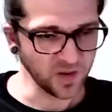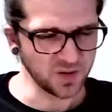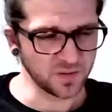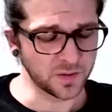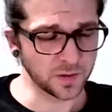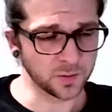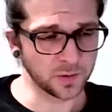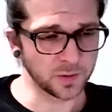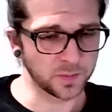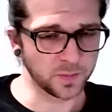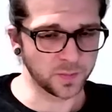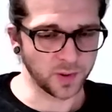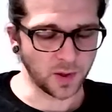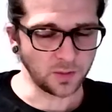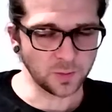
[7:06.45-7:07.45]
there were
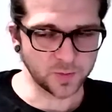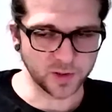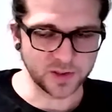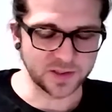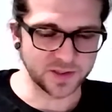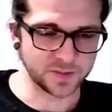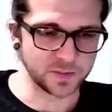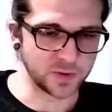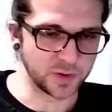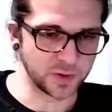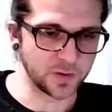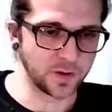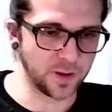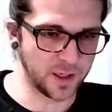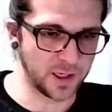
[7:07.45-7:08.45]
probably some
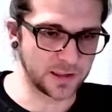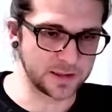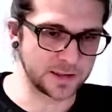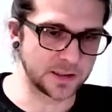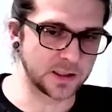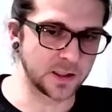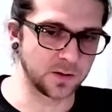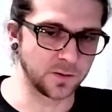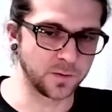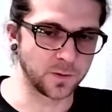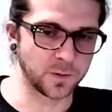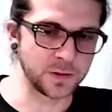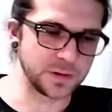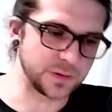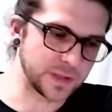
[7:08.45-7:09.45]
good things
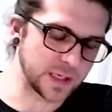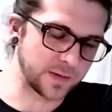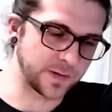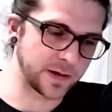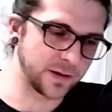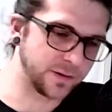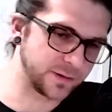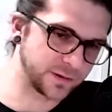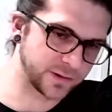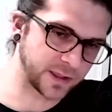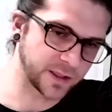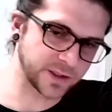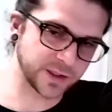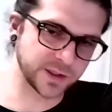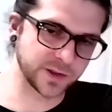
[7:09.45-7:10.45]
for you down that other
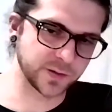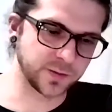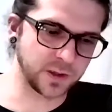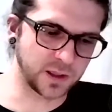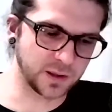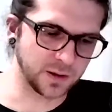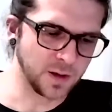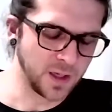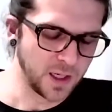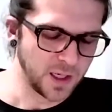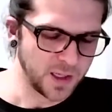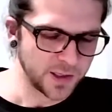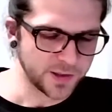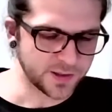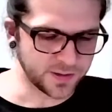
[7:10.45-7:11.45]
direction as well.
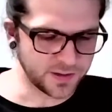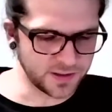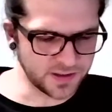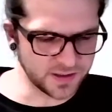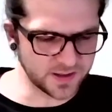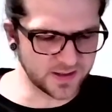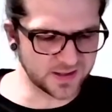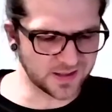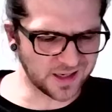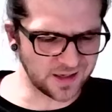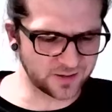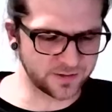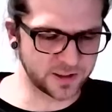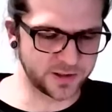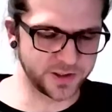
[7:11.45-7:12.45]
So this is the kind
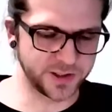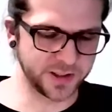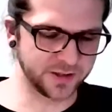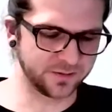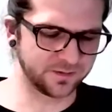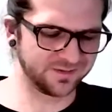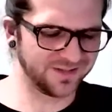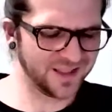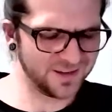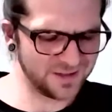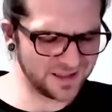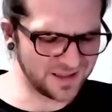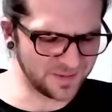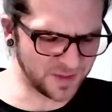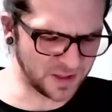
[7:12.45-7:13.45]
of energy of
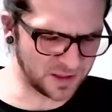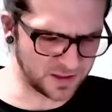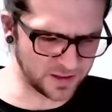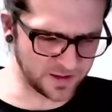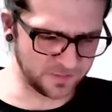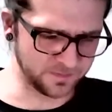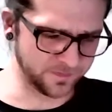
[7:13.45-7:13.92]
leaving that behind.